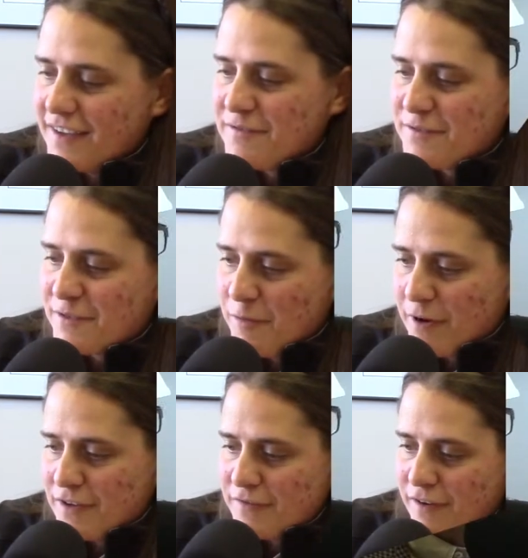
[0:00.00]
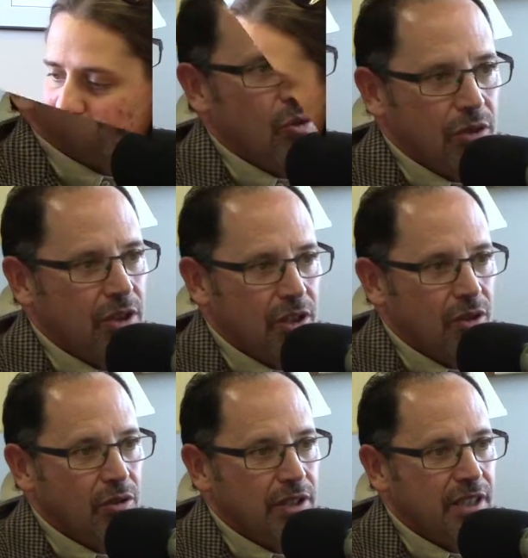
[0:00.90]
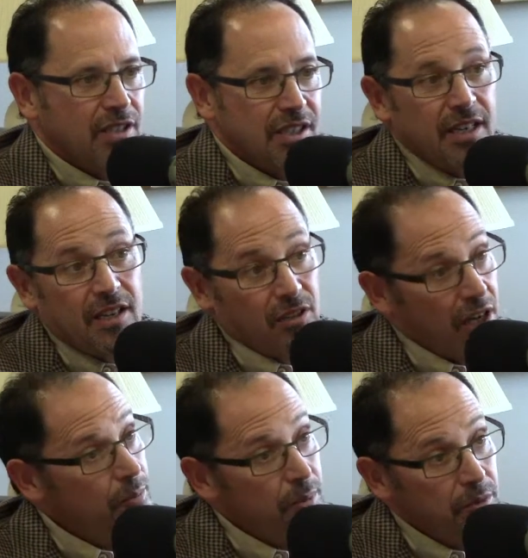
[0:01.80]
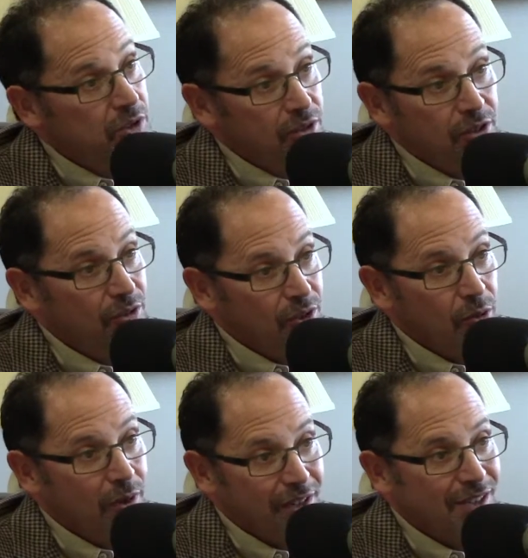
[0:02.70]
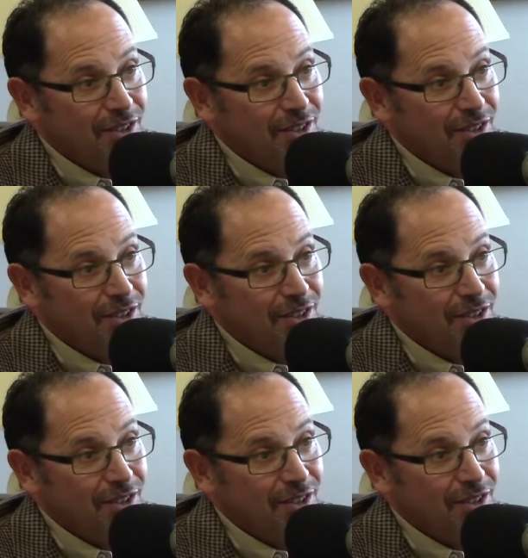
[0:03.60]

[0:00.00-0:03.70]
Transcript: you so much. What is golden cannoli? Because again, a lot of people still don't know what